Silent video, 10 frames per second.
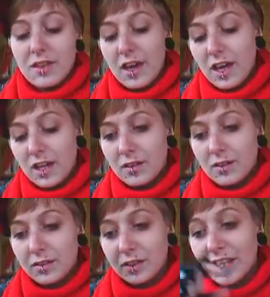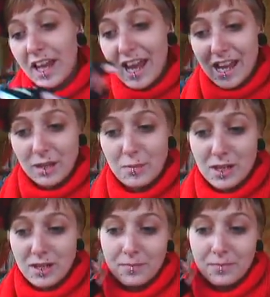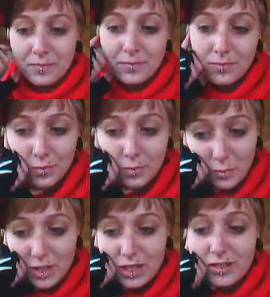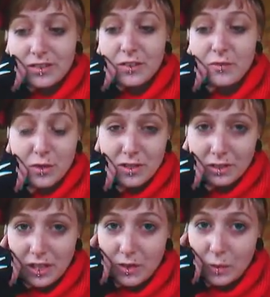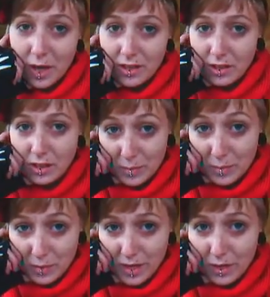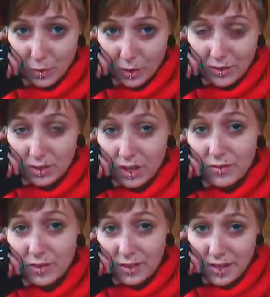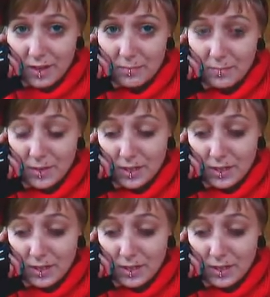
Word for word: they link A to B, which is unfortunately the way that the human brain works a lot of the time.